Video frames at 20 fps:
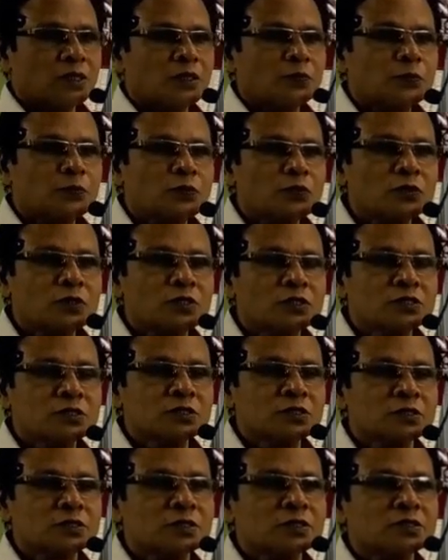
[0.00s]
the protein
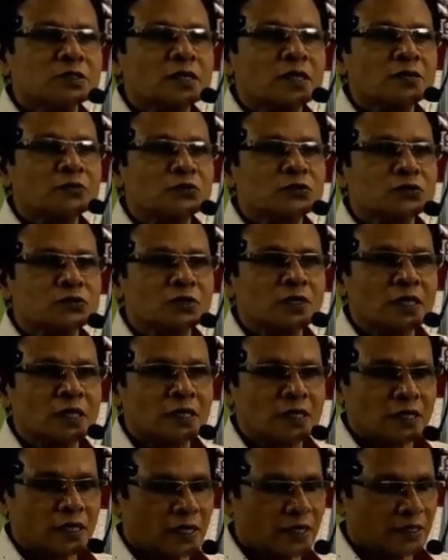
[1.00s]
synthesis comes to
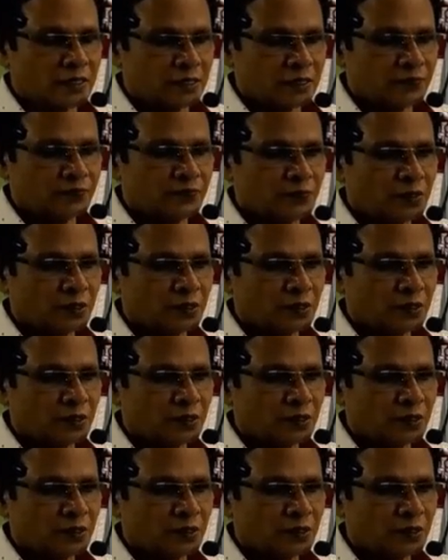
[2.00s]
an end.